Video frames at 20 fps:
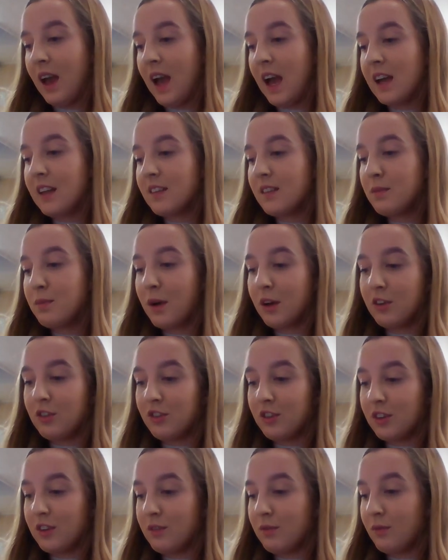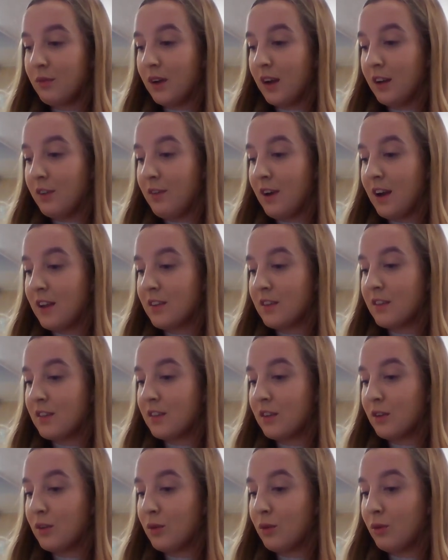Aunt Sponge
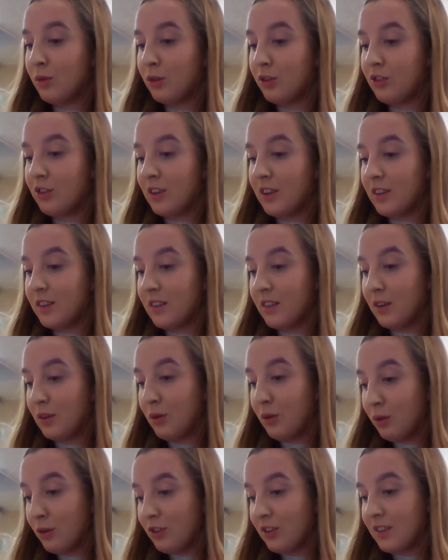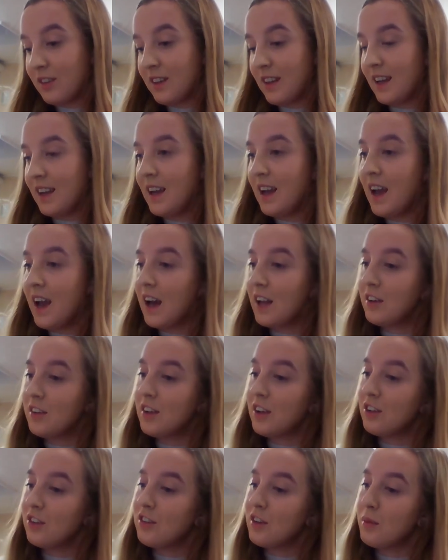advanced cautiously and
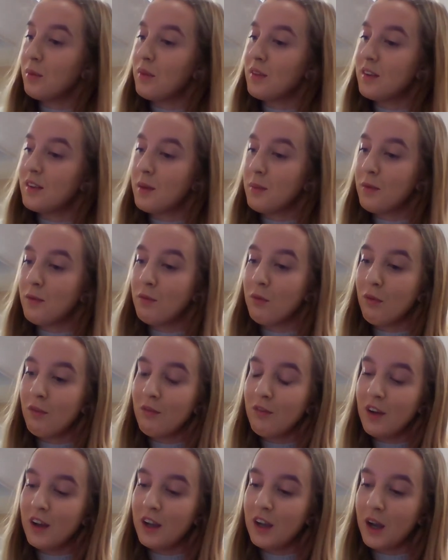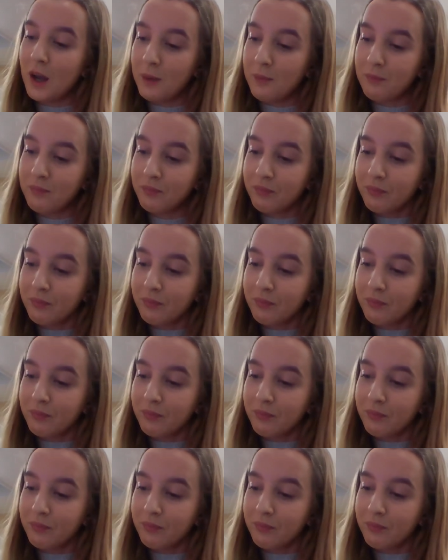touched it with the tip of one finger.